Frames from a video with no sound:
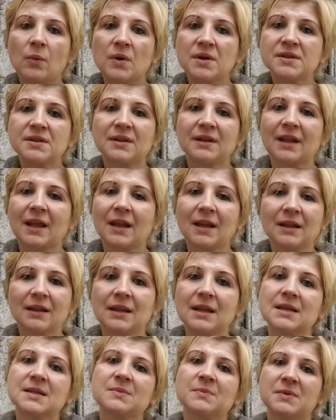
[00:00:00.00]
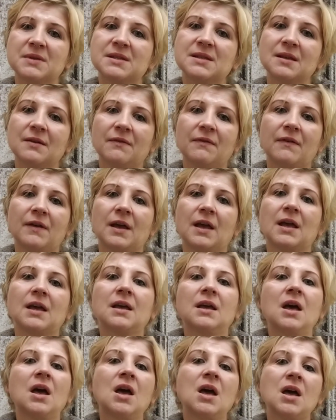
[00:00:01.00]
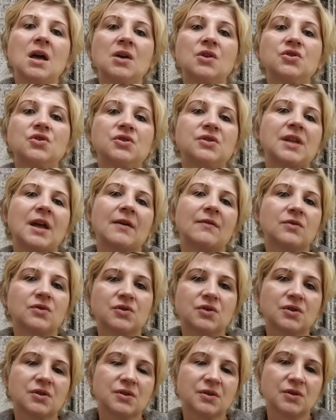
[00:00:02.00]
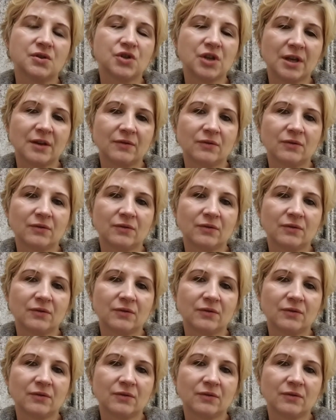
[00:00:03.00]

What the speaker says: wasn't anything specific. There was just a